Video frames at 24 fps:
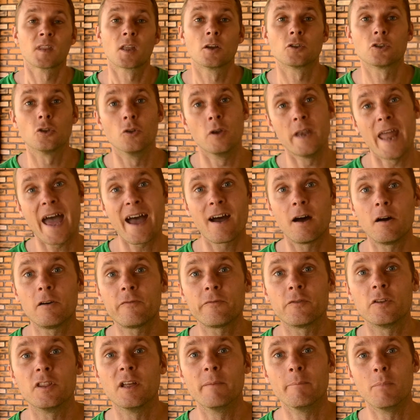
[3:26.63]
So now
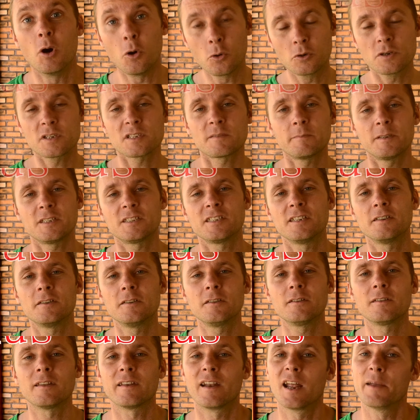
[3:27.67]
for the bonus
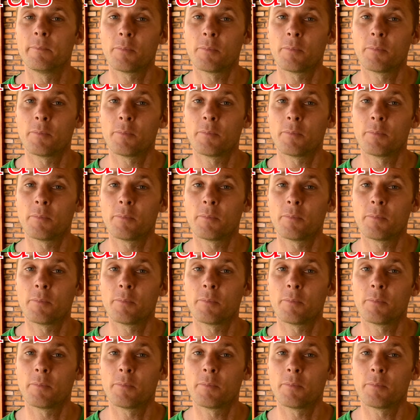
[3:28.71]
material that I